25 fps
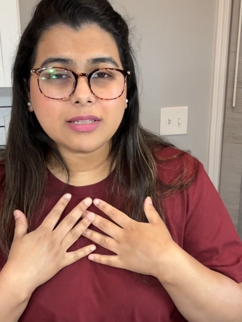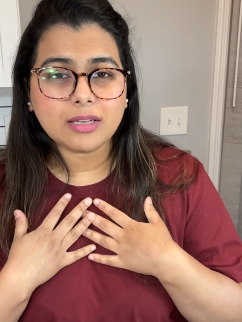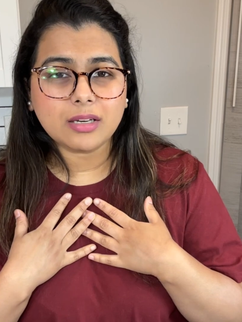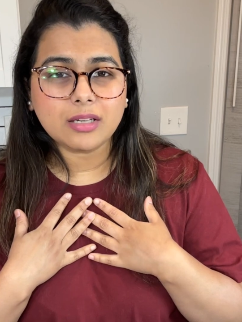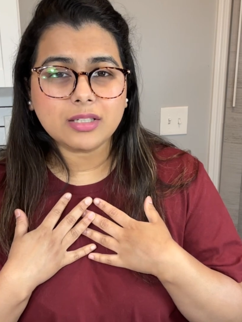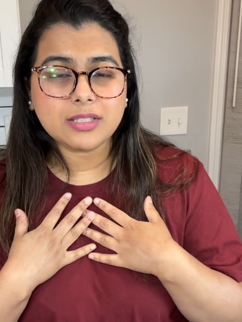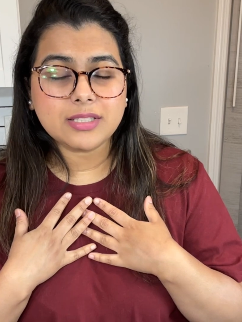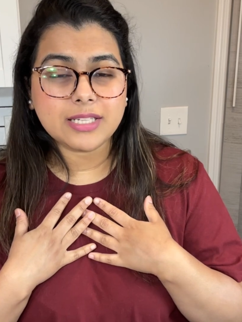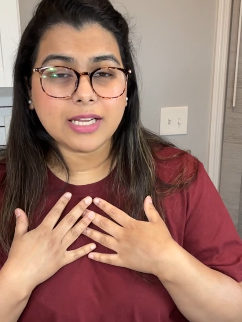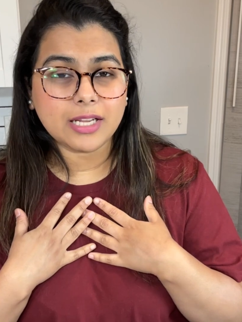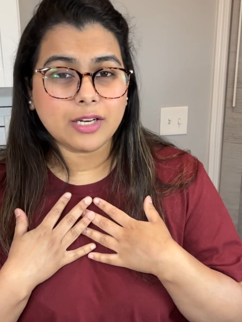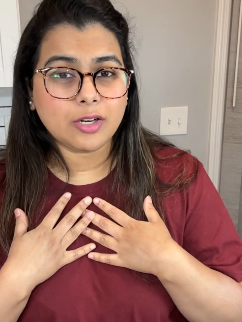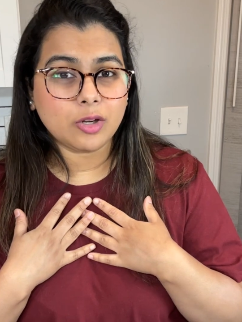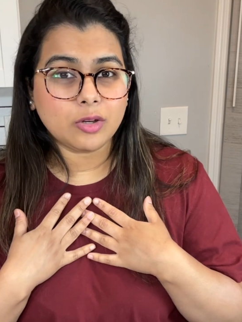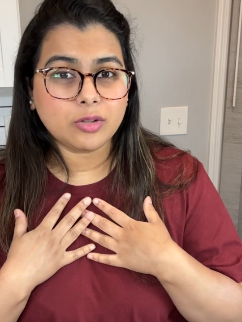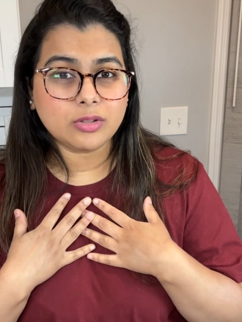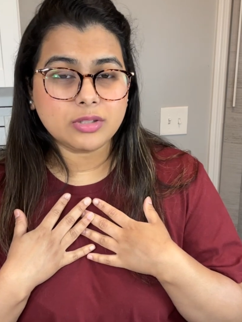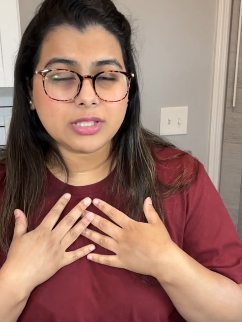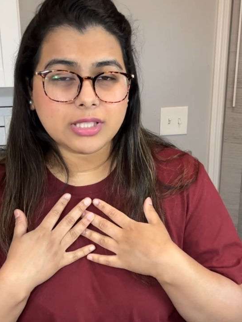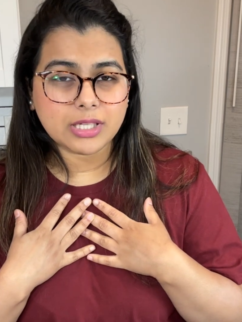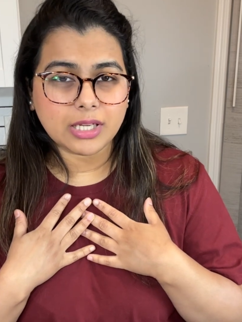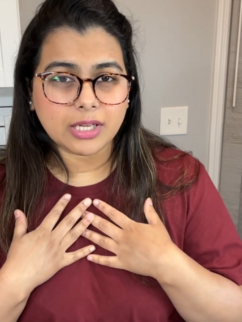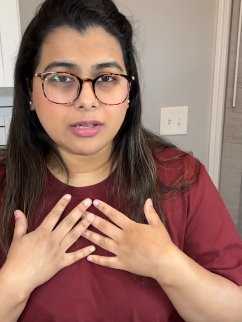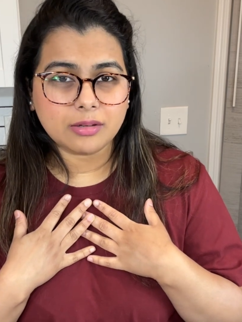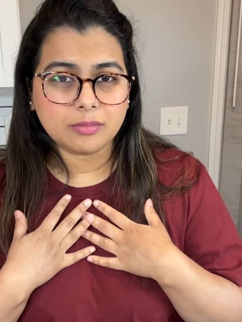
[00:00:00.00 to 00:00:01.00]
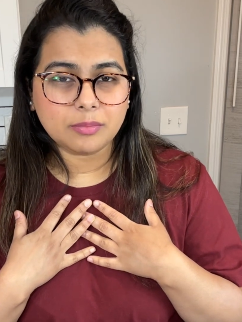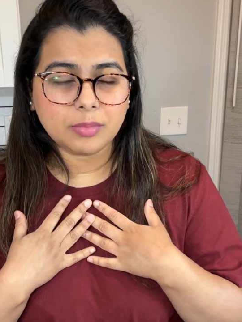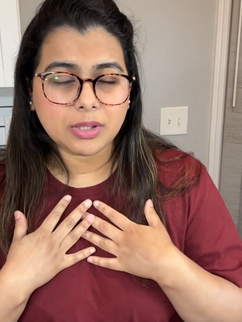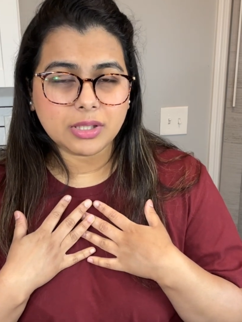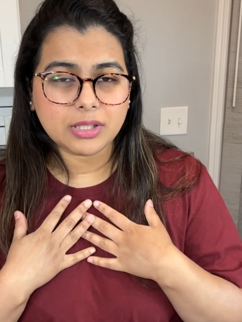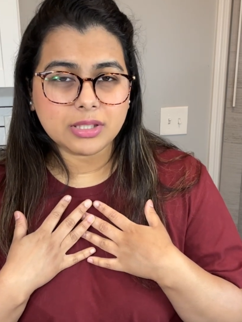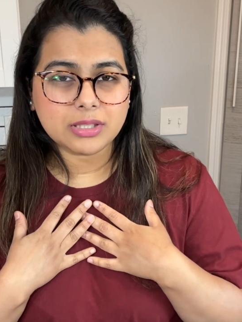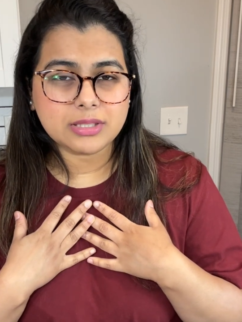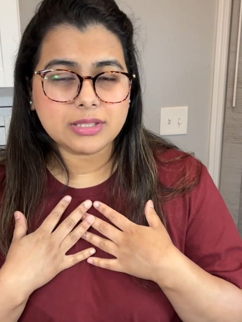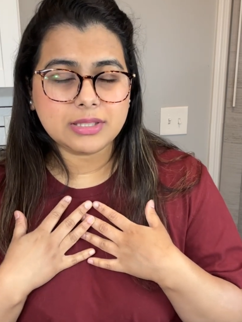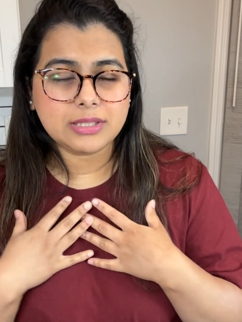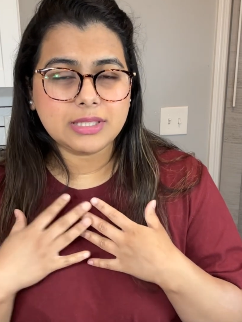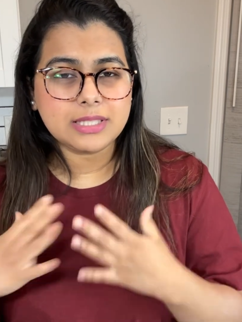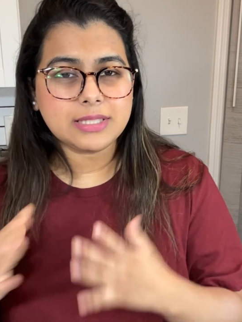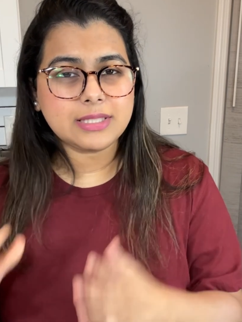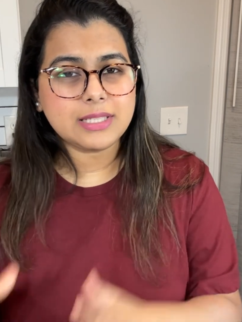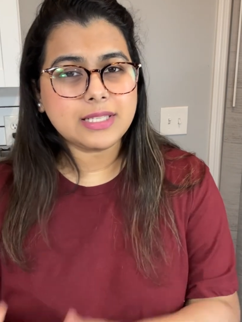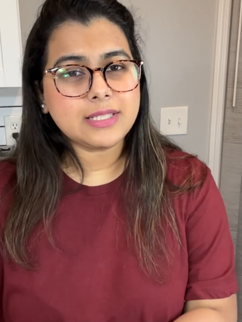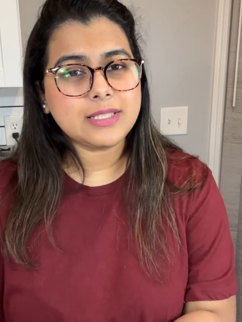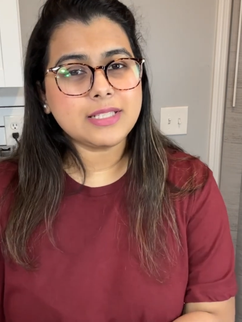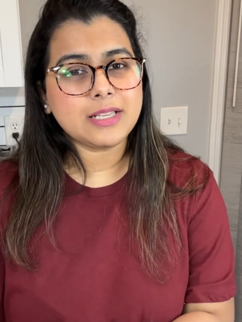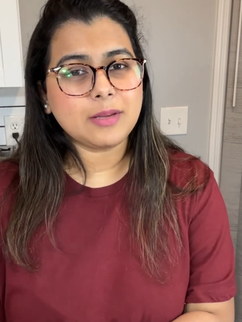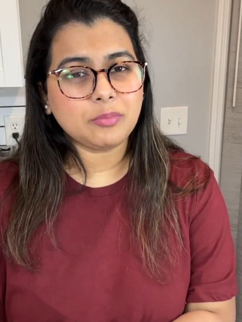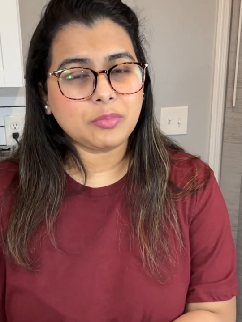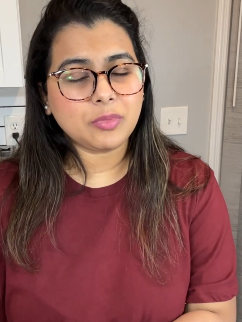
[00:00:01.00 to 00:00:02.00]
a 10 on 10 because this
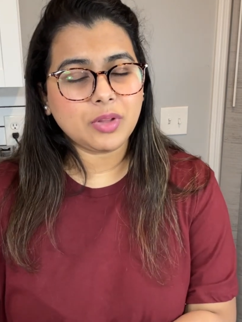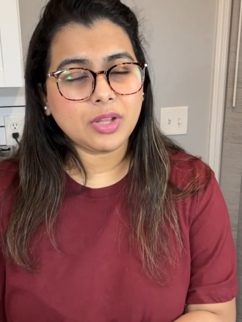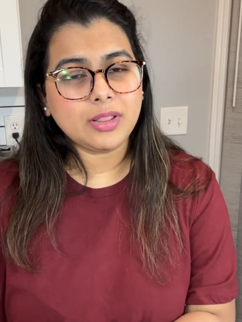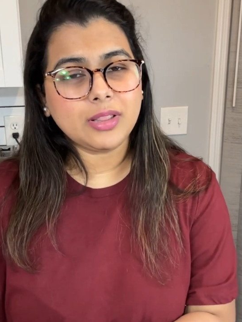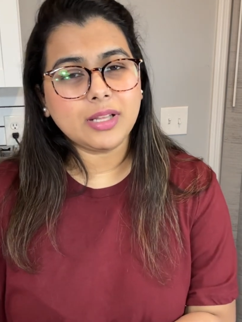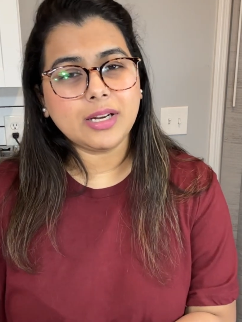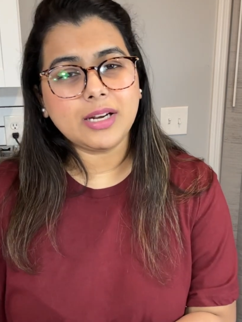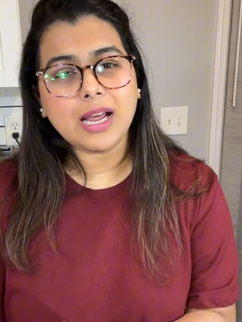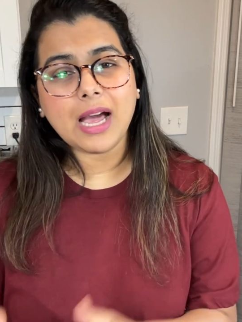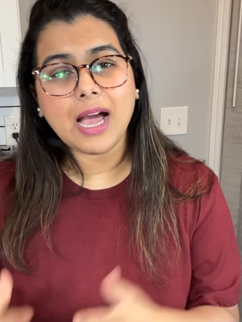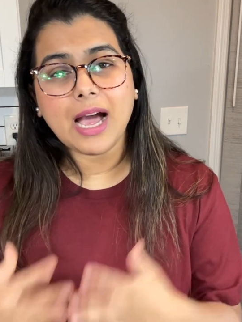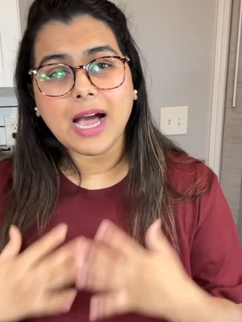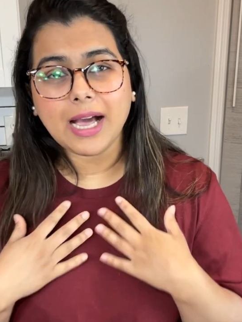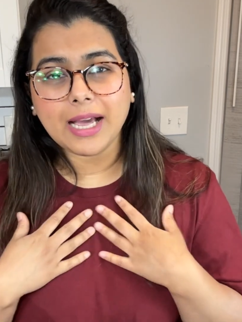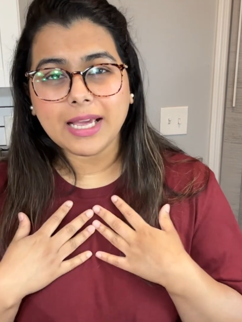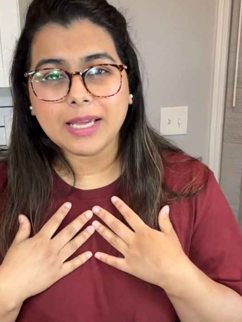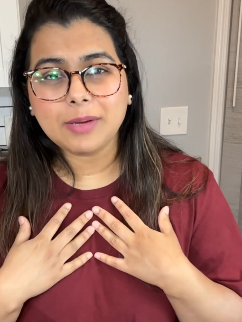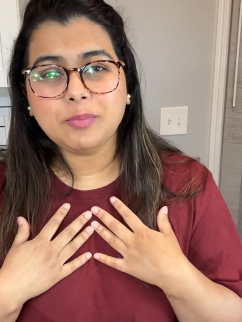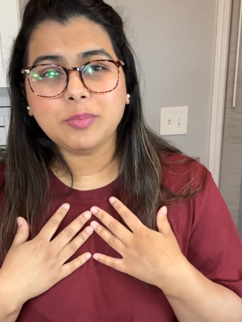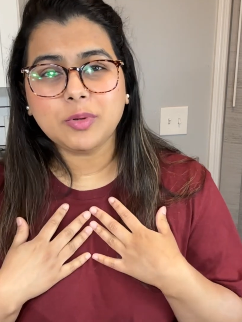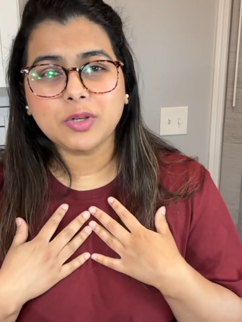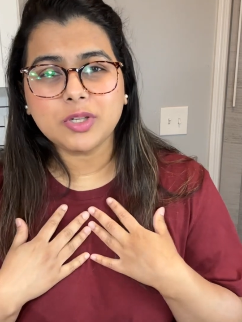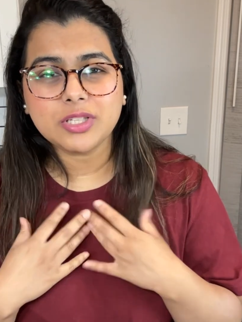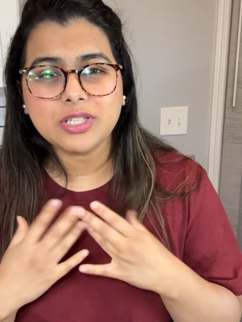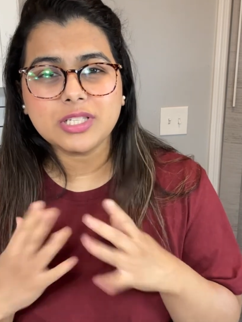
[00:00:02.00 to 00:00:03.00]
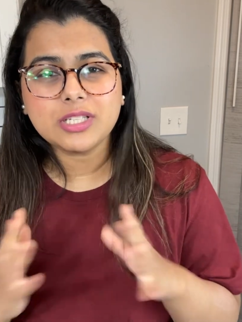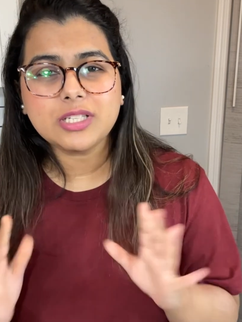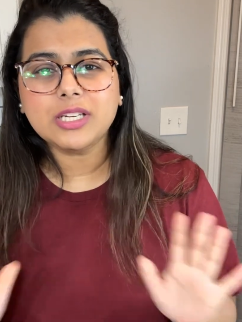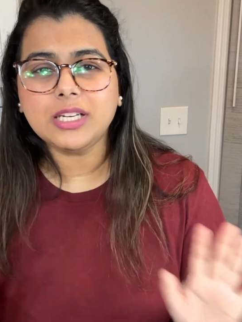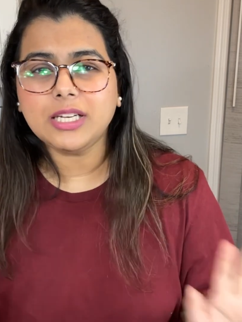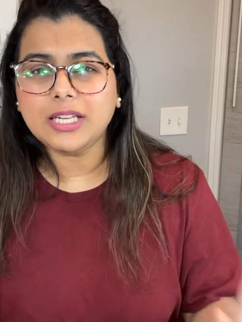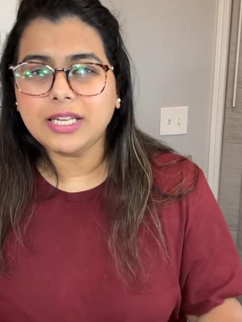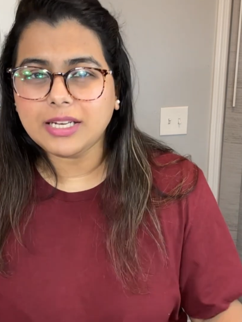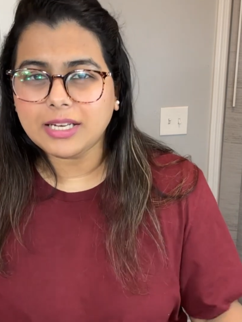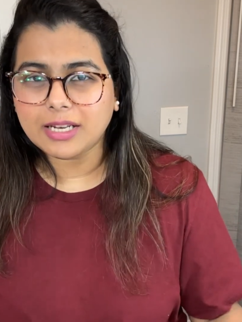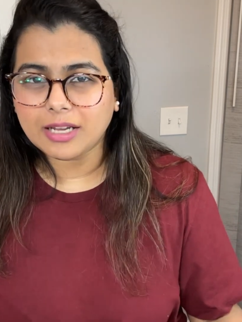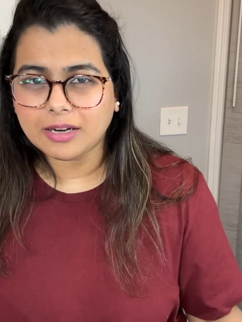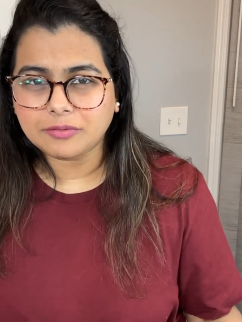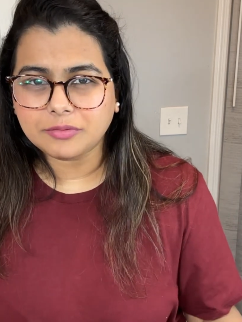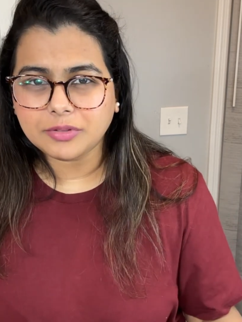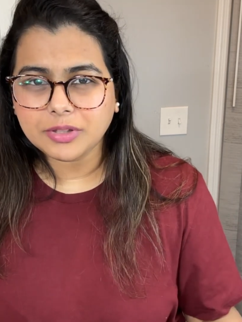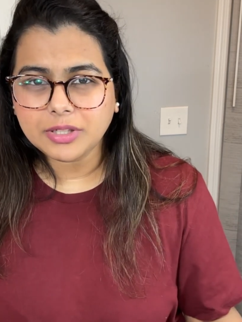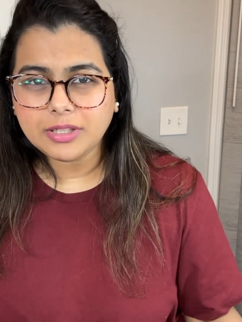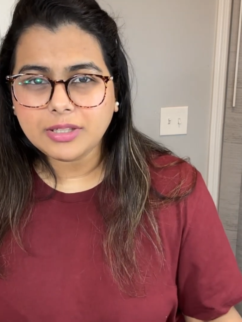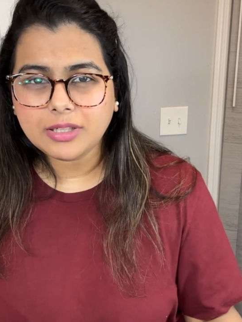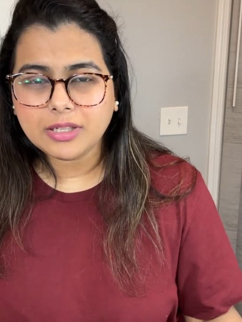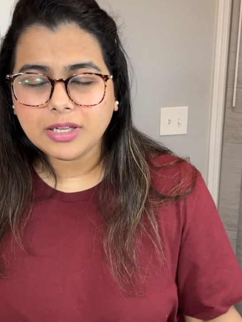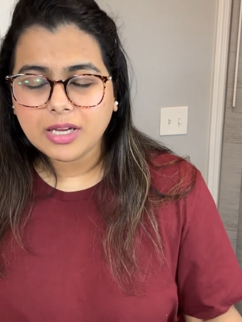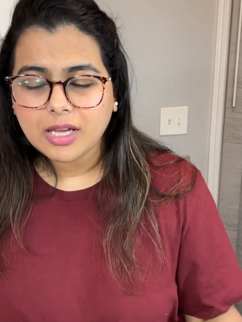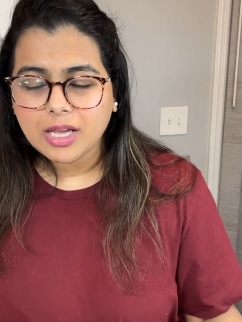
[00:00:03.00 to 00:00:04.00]
is something that I personally love
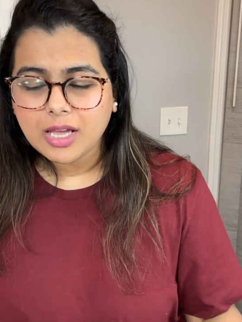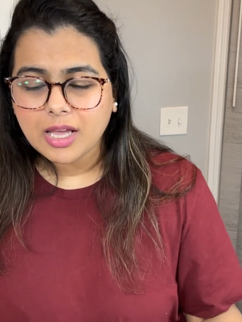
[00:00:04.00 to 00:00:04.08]
it,